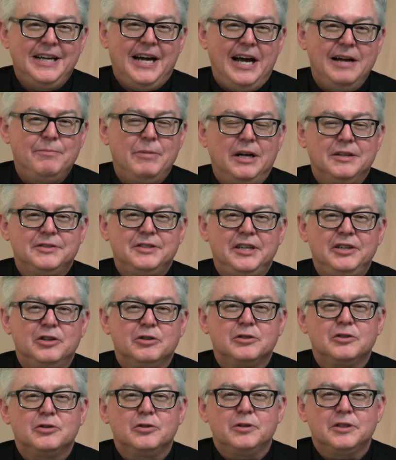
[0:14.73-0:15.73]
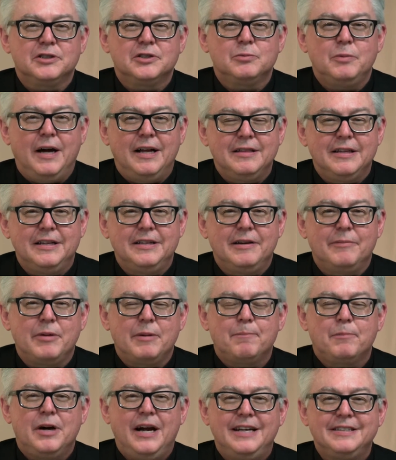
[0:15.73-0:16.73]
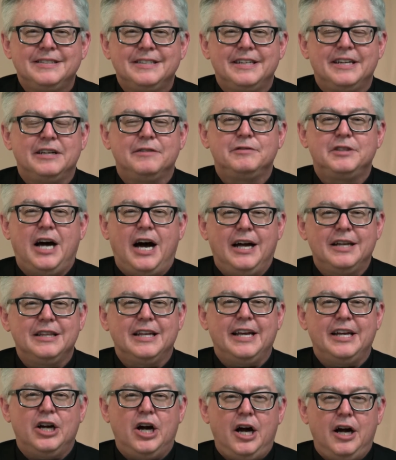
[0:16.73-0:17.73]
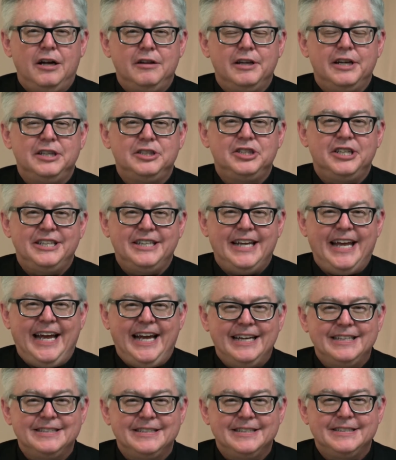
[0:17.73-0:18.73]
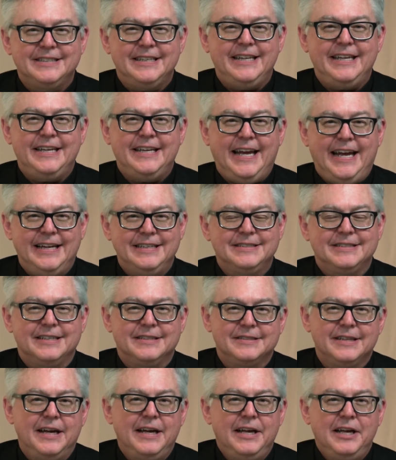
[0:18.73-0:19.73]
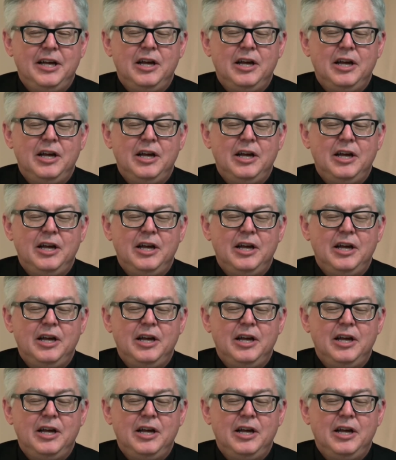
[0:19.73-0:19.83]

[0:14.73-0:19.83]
I'm Msgr Stuart Swetland. I'm the president of Donnelly College in Kansas City, Kansas.